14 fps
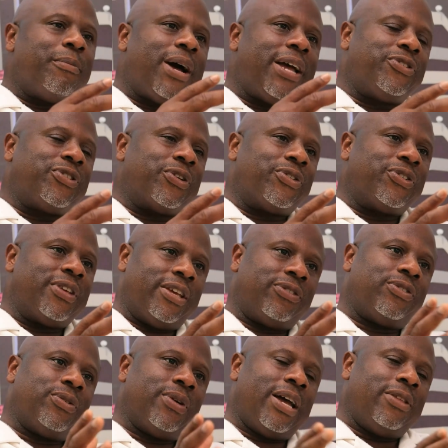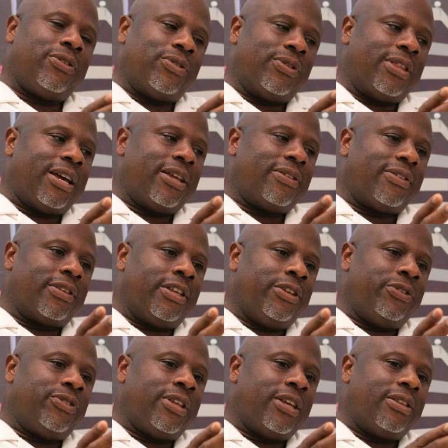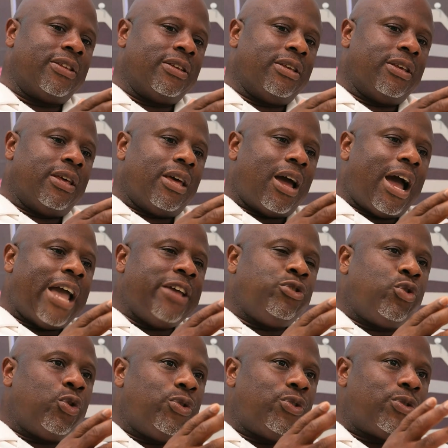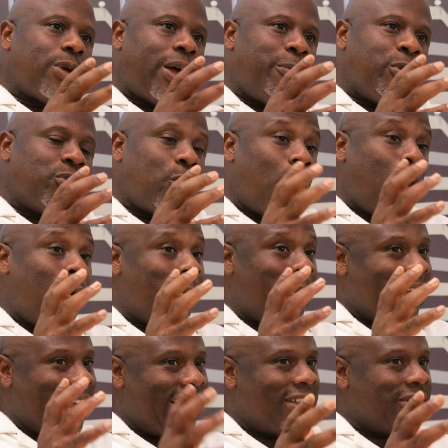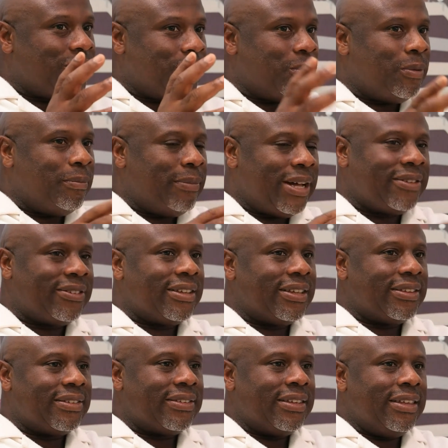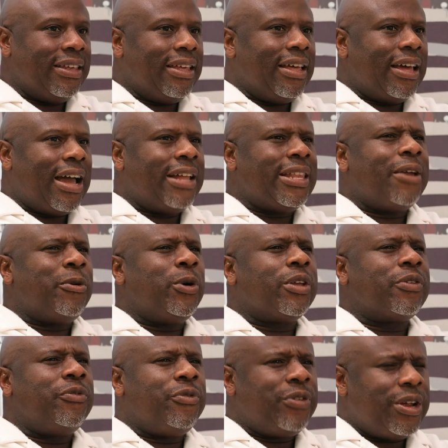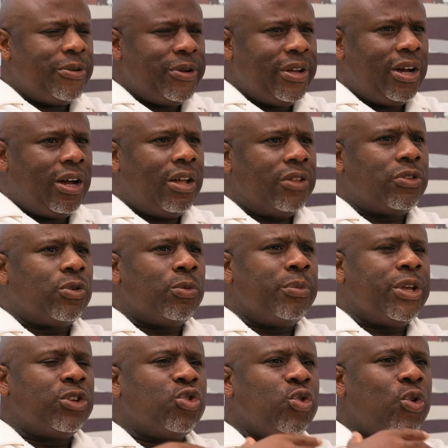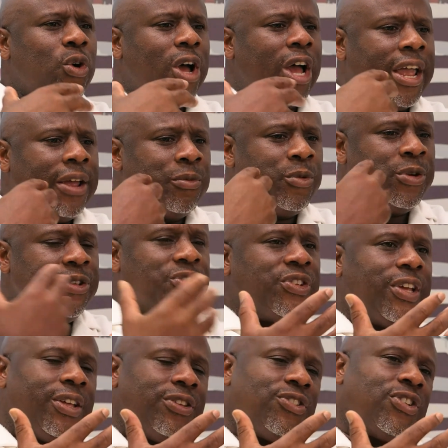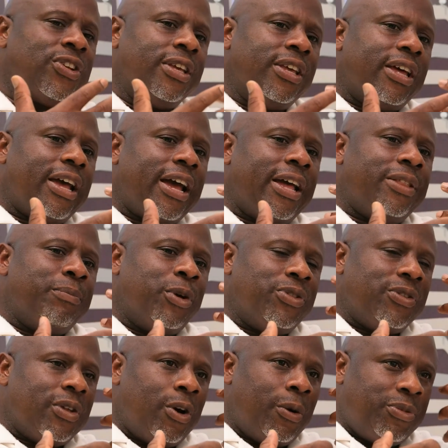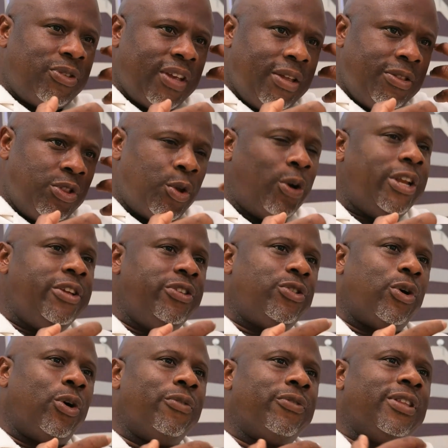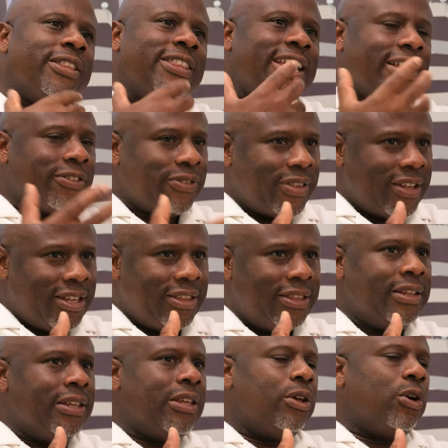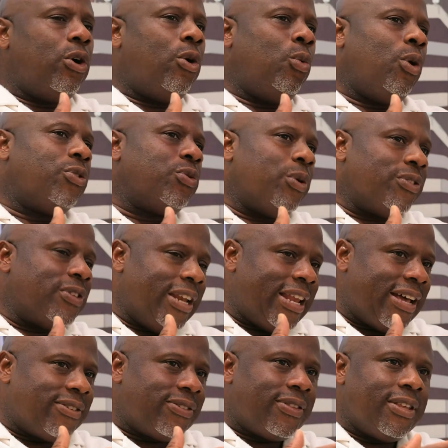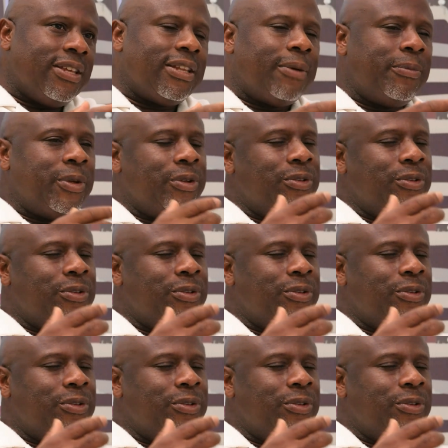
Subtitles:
my success, to add to that, is that I put all my eggs in one basket. And I work very hard to make sure I research and obtain knowledge of the next thing, or what was the last thing. I'm a